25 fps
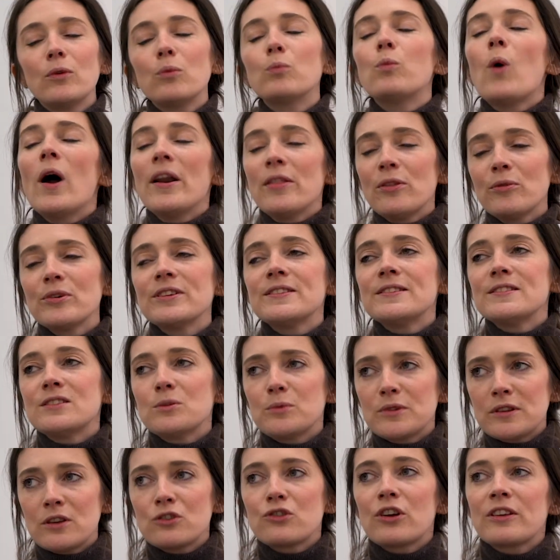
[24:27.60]
one of the reasons it
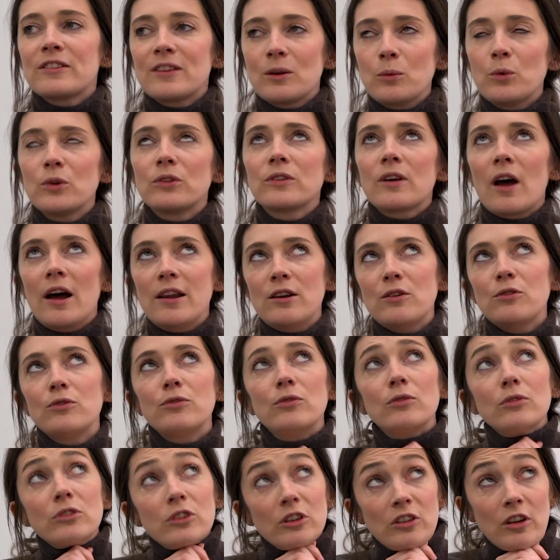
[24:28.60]
was interesting was kind of
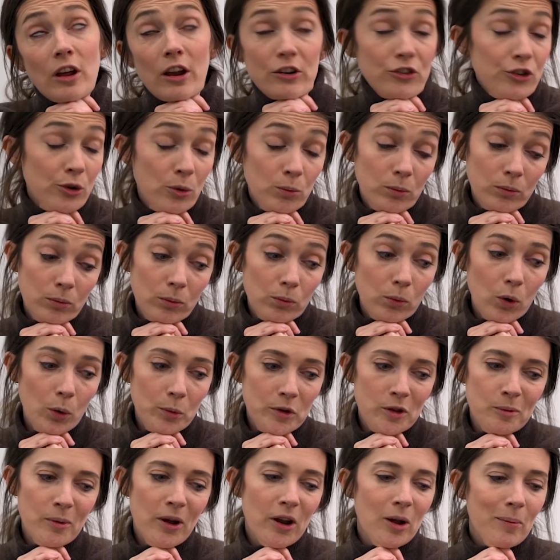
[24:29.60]
to touch on what we
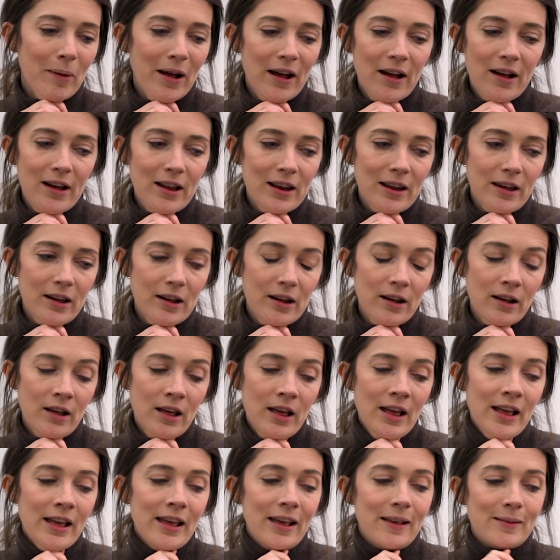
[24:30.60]
spoke about earlier,
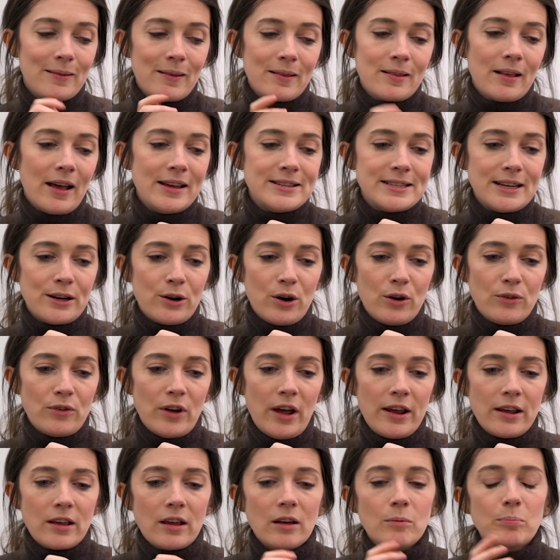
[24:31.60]
is this idea of,
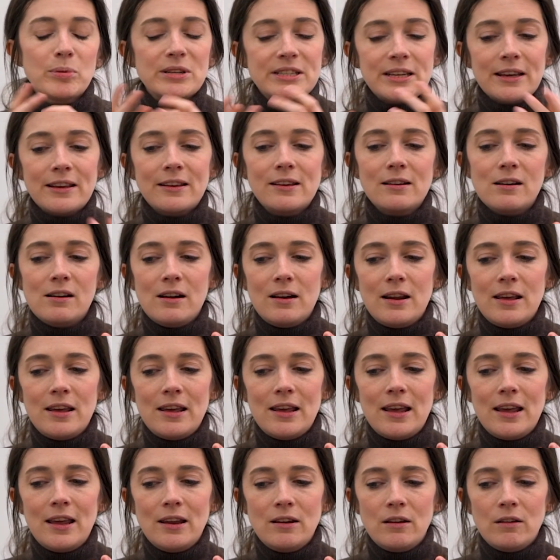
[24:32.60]
like,
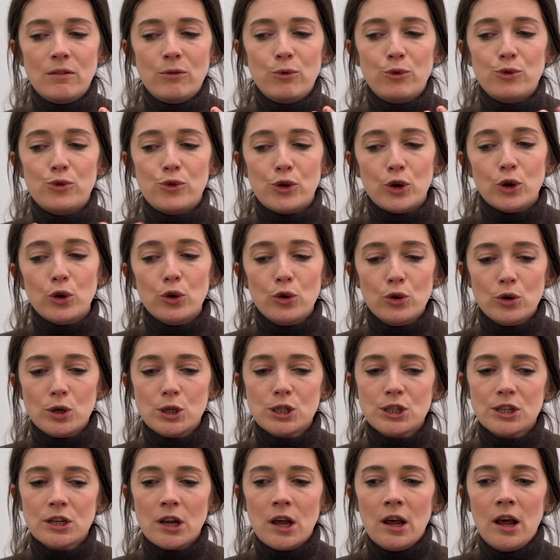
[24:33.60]
particularly in food,
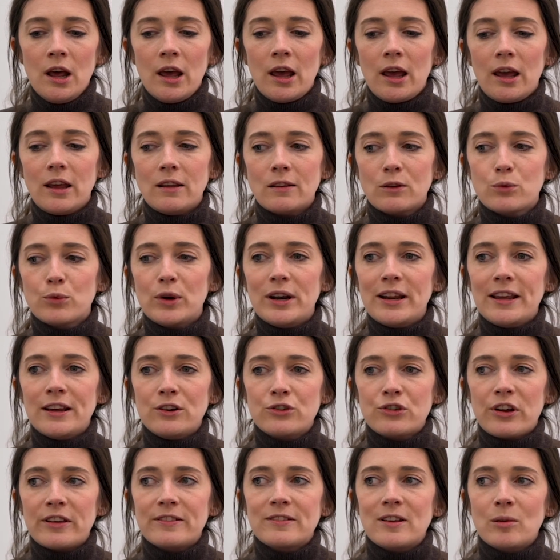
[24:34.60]
it's really
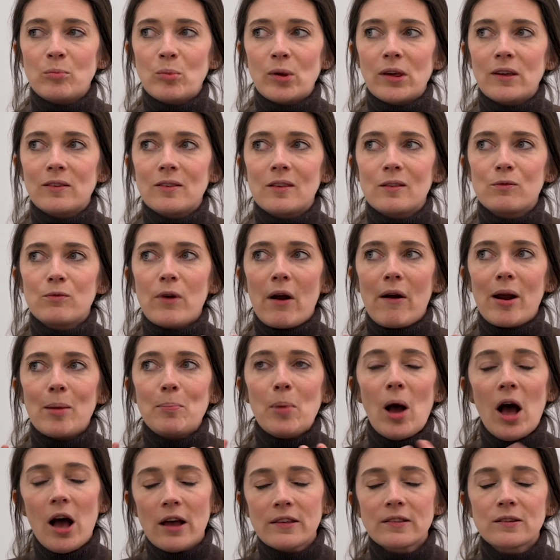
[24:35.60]
interesting because it's very
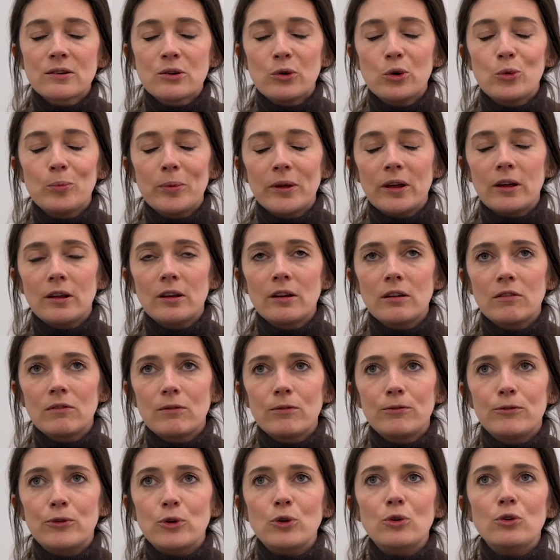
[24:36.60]
personal, but
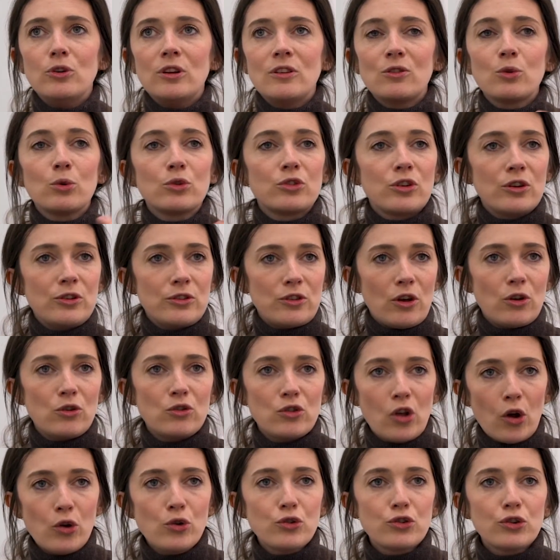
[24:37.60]
food is also so
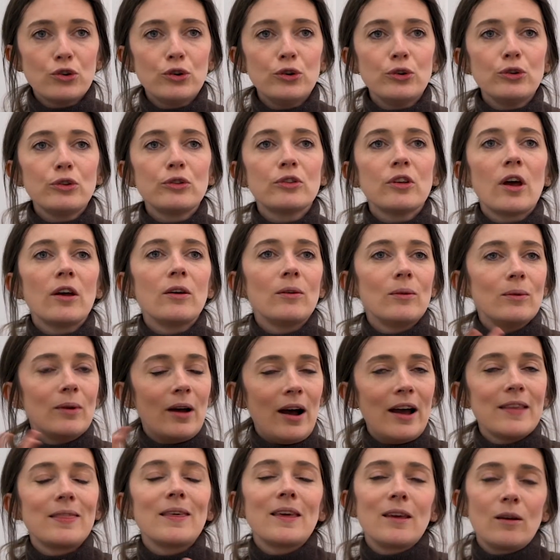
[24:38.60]
social. So
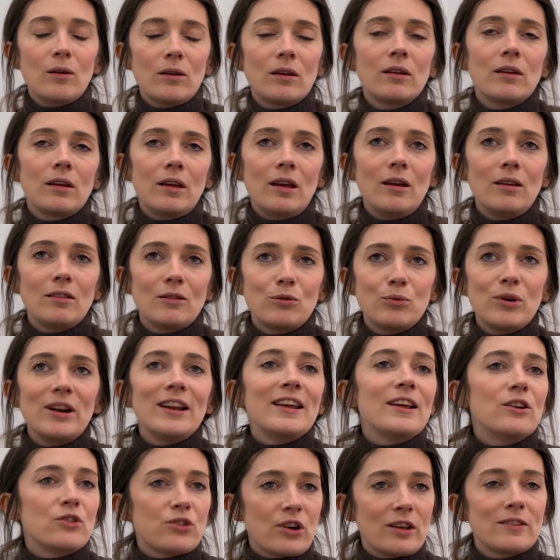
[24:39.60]
I think it's
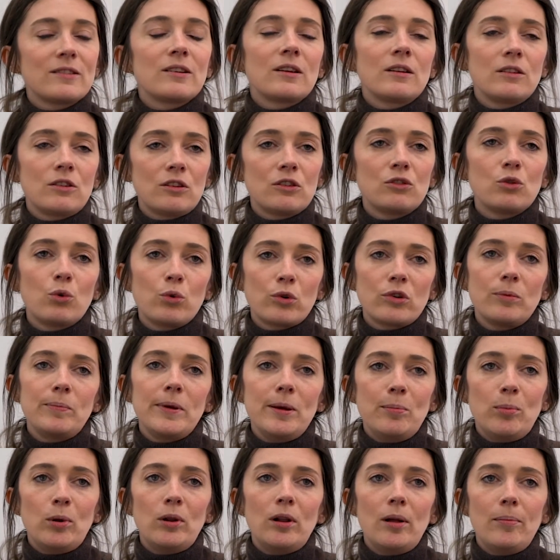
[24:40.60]
really interesting to talk to
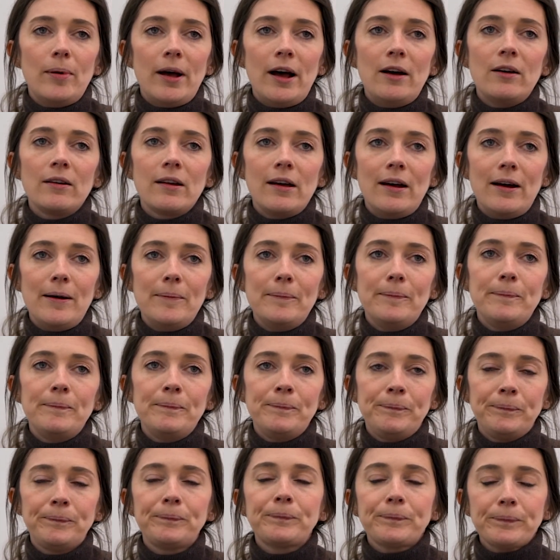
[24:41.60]
people about
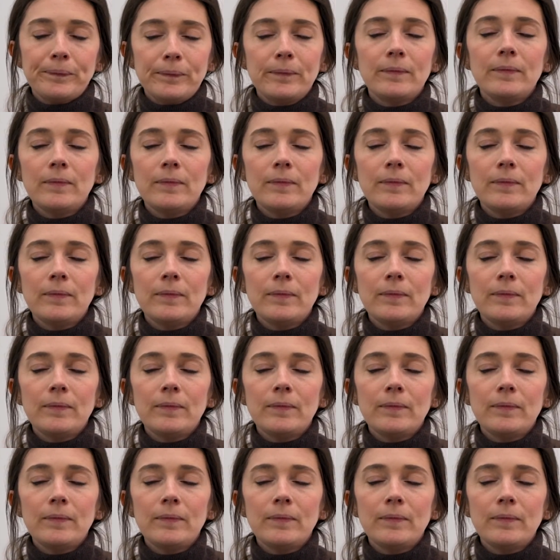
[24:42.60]
about their